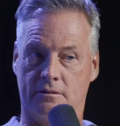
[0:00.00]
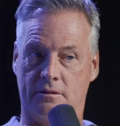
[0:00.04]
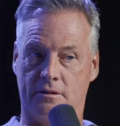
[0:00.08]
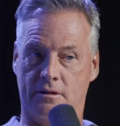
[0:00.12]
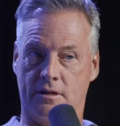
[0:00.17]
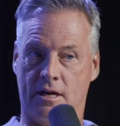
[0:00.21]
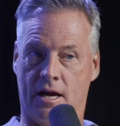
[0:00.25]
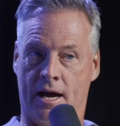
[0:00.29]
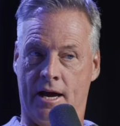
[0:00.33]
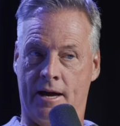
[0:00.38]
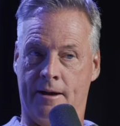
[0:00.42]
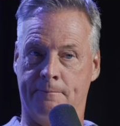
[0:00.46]

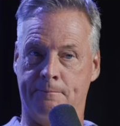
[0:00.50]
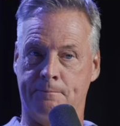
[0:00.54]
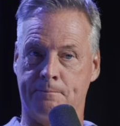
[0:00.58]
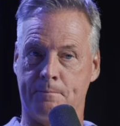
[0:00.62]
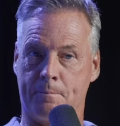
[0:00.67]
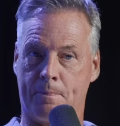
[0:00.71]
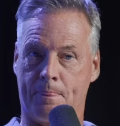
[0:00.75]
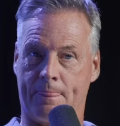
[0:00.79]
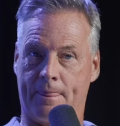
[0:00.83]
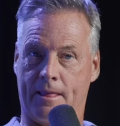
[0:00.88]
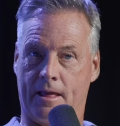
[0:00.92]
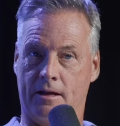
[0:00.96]
um,
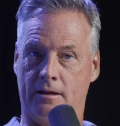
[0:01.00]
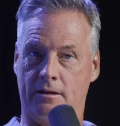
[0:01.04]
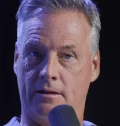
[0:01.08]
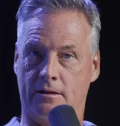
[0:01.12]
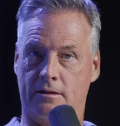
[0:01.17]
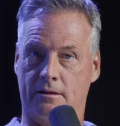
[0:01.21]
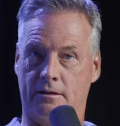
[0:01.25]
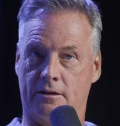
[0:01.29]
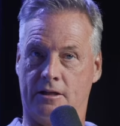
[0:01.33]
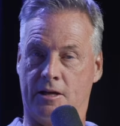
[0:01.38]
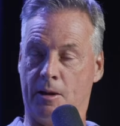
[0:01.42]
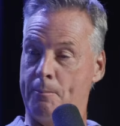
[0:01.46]

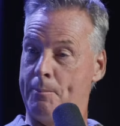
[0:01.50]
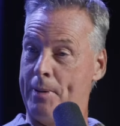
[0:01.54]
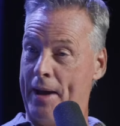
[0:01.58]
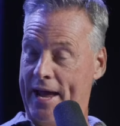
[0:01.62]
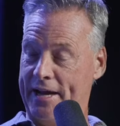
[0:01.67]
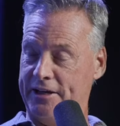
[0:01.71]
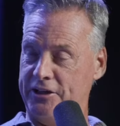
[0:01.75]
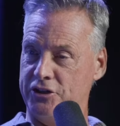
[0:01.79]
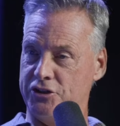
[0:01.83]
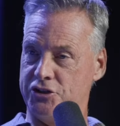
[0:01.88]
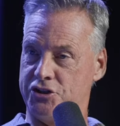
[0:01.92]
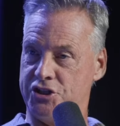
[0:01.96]

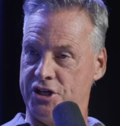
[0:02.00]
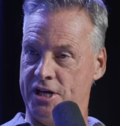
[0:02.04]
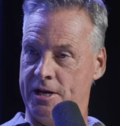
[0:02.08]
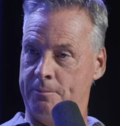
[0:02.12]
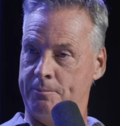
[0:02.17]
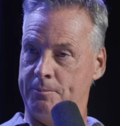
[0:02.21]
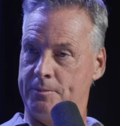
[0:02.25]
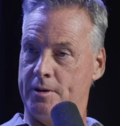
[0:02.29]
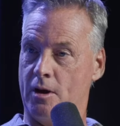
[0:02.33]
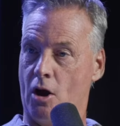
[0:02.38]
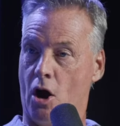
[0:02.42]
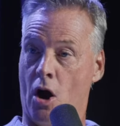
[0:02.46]
companionship,
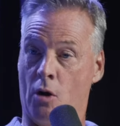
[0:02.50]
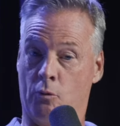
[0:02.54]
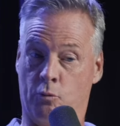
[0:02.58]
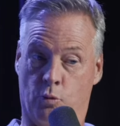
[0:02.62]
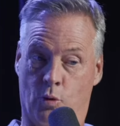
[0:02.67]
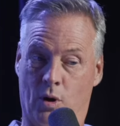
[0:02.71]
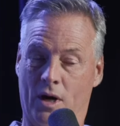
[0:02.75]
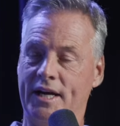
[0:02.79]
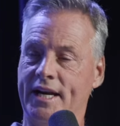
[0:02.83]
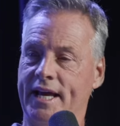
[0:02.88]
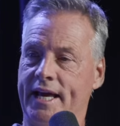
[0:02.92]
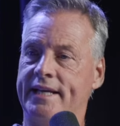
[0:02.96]
on yeah.
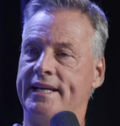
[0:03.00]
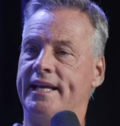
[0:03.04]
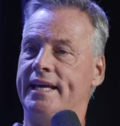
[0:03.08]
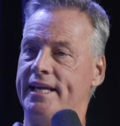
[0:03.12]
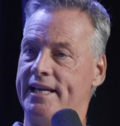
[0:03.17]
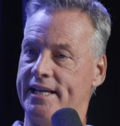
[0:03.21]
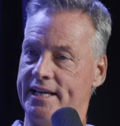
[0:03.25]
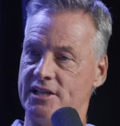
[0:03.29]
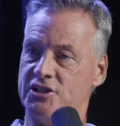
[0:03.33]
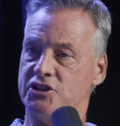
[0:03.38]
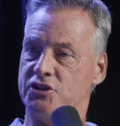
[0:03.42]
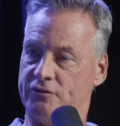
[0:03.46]
one hand, it
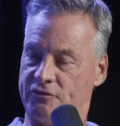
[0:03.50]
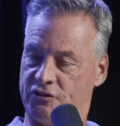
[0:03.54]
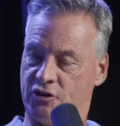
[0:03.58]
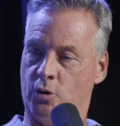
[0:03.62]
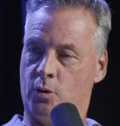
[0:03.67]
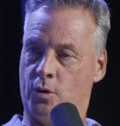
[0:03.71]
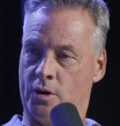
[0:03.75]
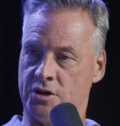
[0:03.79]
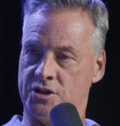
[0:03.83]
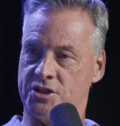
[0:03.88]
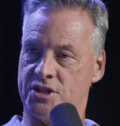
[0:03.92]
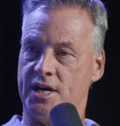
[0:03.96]
is, of
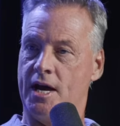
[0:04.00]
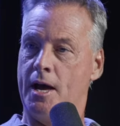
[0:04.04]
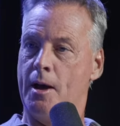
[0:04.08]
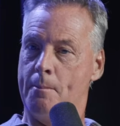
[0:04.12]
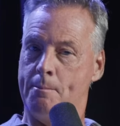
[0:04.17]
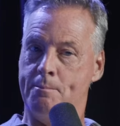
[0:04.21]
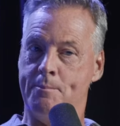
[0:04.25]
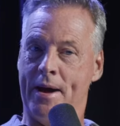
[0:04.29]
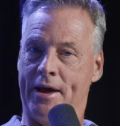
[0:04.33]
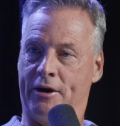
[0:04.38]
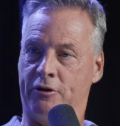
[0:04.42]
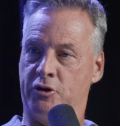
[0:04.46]
course,
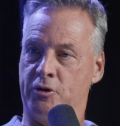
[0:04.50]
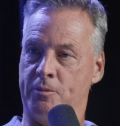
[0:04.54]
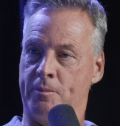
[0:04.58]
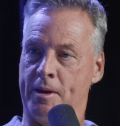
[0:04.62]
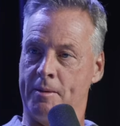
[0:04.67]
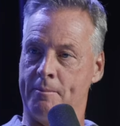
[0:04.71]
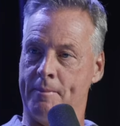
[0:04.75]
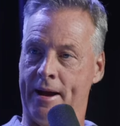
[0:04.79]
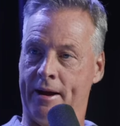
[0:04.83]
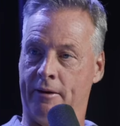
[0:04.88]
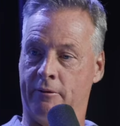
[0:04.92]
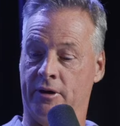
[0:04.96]
better to be
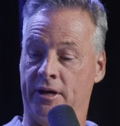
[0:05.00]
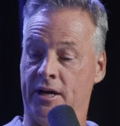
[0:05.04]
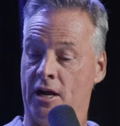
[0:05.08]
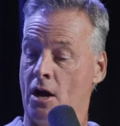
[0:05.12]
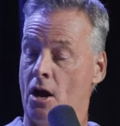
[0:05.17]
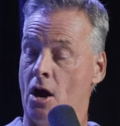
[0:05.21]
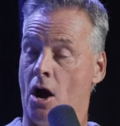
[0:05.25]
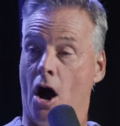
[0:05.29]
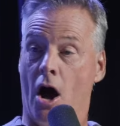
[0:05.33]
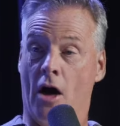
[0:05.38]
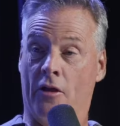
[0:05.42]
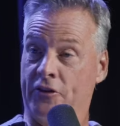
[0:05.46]
married.
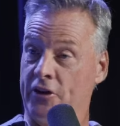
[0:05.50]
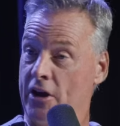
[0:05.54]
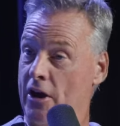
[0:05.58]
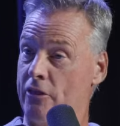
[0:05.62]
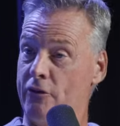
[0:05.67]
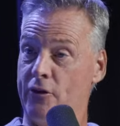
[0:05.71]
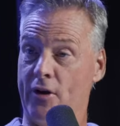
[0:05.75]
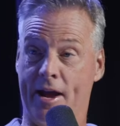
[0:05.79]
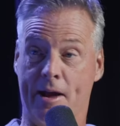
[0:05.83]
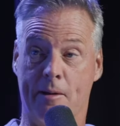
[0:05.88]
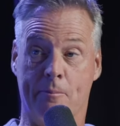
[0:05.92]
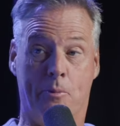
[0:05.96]
On the
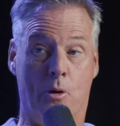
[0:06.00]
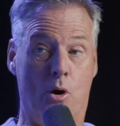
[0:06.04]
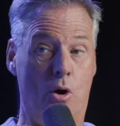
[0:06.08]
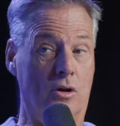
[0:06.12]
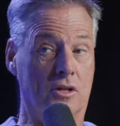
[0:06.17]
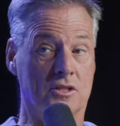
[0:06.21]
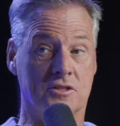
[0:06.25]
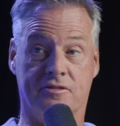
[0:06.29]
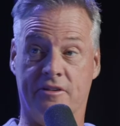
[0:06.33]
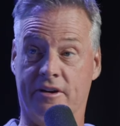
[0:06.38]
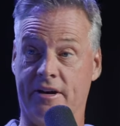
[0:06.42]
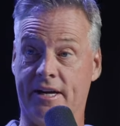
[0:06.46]
other hand, Paul
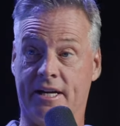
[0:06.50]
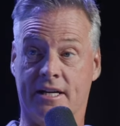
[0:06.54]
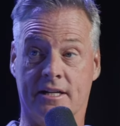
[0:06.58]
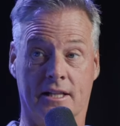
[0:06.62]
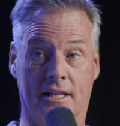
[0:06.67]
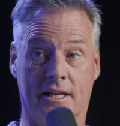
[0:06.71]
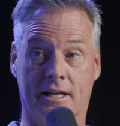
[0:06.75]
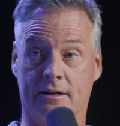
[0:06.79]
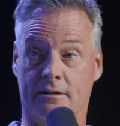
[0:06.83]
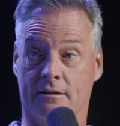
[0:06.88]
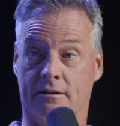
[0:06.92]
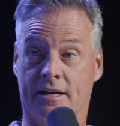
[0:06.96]
is very
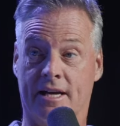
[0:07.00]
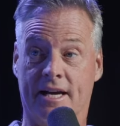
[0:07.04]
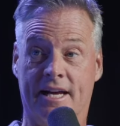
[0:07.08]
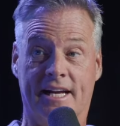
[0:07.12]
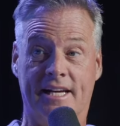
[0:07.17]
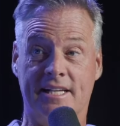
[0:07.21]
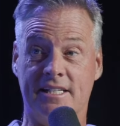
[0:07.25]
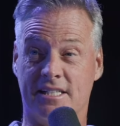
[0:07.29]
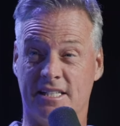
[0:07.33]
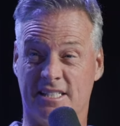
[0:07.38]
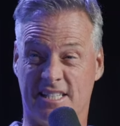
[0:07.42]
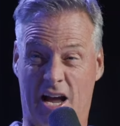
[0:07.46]
clear.
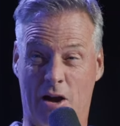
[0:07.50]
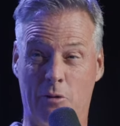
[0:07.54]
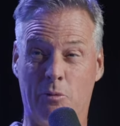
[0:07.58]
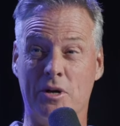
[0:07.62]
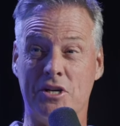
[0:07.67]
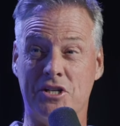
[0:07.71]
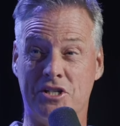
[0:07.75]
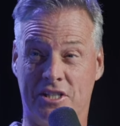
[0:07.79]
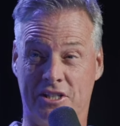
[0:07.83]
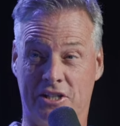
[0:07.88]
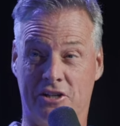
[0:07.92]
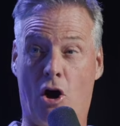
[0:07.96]
He says, I
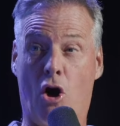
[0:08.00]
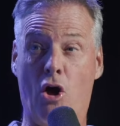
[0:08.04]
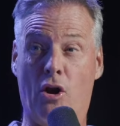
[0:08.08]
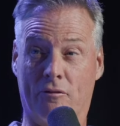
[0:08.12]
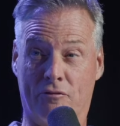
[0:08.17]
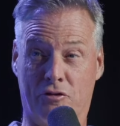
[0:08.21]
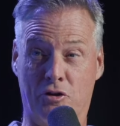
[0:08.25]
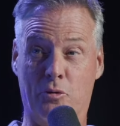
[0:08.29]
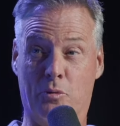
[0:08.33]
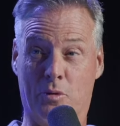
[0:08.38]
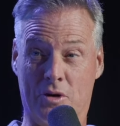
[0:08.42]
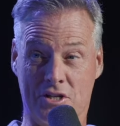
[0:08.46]
wish that all of
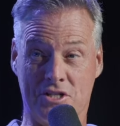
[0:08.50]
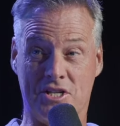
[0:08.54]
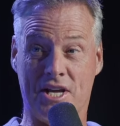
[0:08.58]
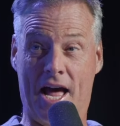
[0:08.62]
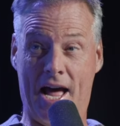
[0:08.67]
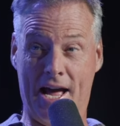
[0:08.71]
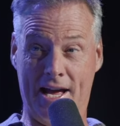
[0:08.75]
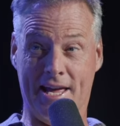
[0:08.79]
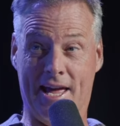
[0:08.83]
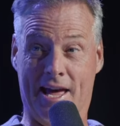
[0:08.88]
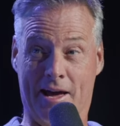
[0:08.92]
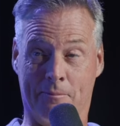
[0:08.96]
you were as I
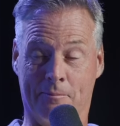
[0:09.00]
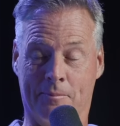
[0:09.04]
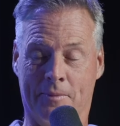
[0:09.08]
am.